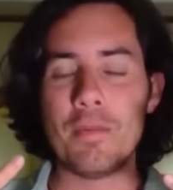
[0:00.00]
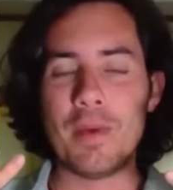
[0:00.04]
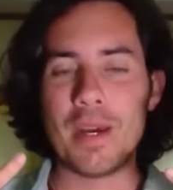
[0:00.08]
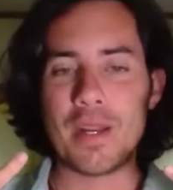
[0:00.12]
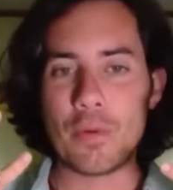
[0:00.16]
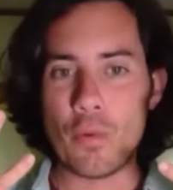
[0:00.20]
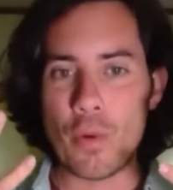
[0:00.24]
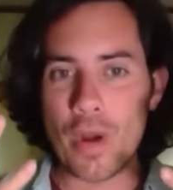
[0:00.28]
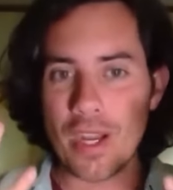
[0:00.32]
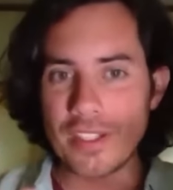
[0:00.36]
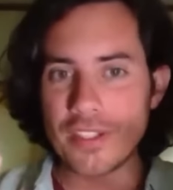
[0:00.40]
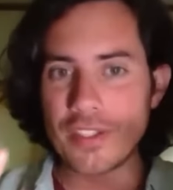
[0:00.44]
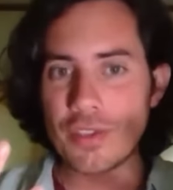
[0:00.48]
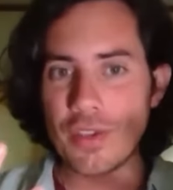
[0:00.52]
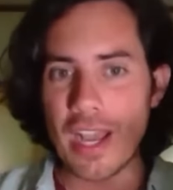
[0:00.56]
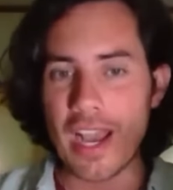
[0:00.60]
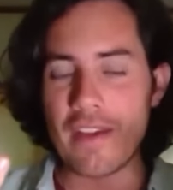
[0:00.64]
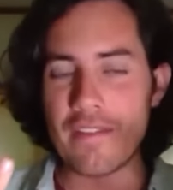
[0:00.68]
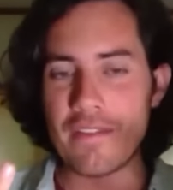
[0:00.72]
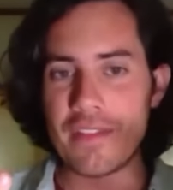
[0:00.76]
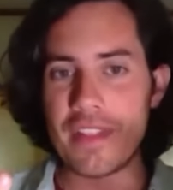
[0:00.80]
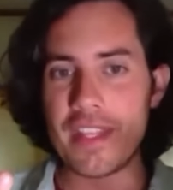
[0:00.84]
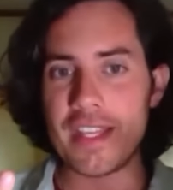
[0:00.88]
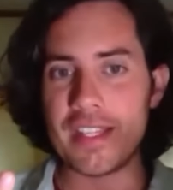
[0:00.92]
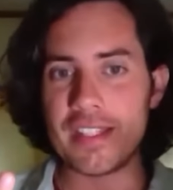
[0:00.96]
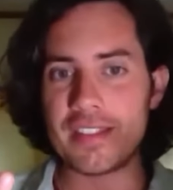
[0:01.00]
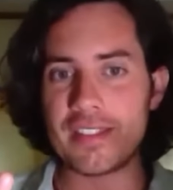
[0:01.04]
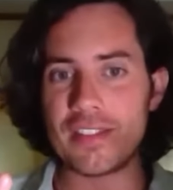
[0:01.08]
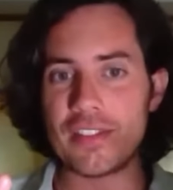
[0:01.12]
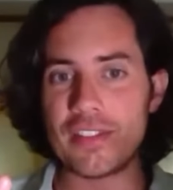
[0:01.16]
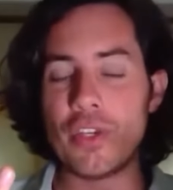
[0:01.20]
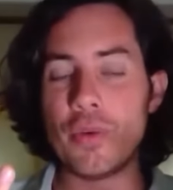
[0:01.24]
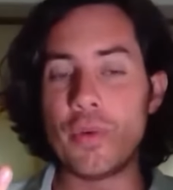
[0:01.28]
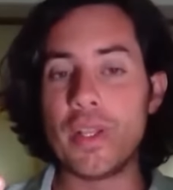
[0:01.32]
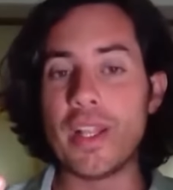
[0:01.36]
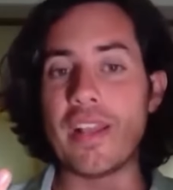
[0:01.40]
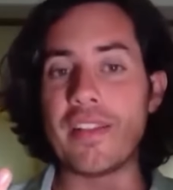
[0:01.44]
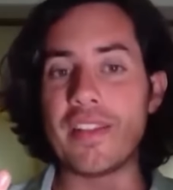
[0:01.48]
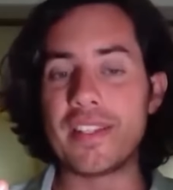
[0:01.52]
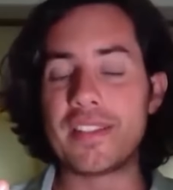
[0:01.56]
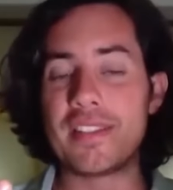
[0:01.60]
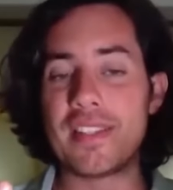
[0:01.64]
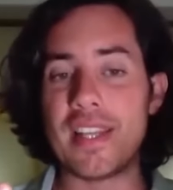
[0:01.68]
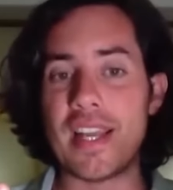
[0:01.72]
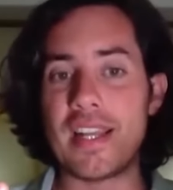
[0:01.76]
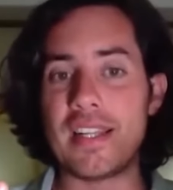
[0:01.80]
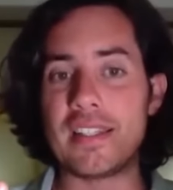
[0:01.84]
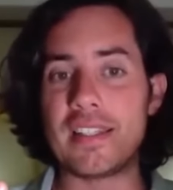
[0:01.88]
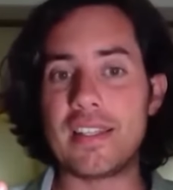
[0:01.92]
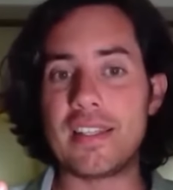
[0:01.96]
but once you have this, you will
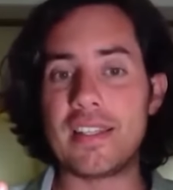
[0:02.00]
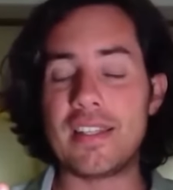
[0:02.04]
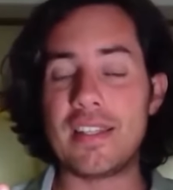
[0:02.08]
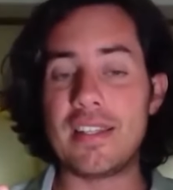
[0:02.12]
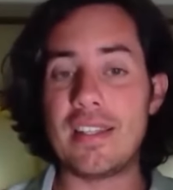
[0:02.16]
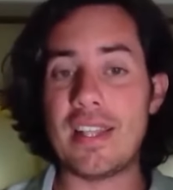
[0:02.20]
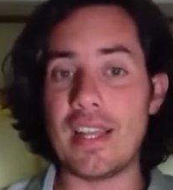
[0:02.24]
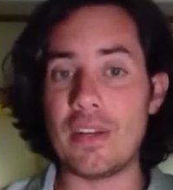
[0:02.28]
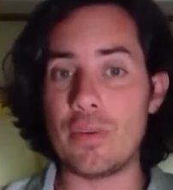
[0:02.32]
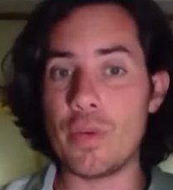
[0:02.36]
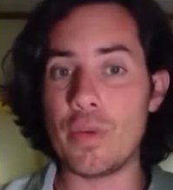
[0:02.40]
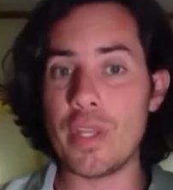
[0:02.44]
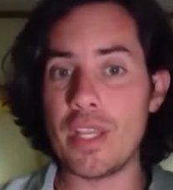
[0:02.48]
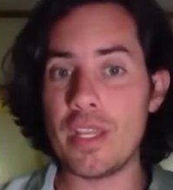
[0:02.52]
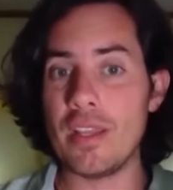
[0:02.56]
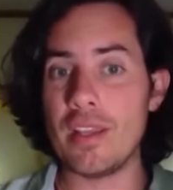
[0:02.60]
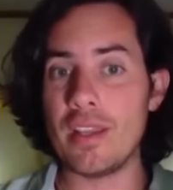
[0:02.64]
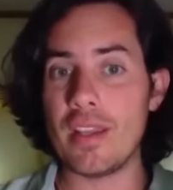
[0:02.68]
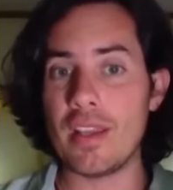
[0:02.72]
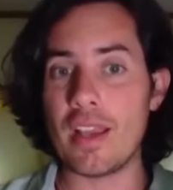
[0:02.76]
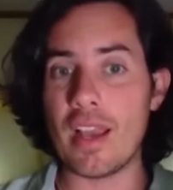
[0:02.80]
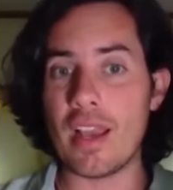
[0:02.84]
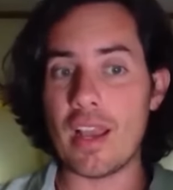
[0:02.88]
understand that we,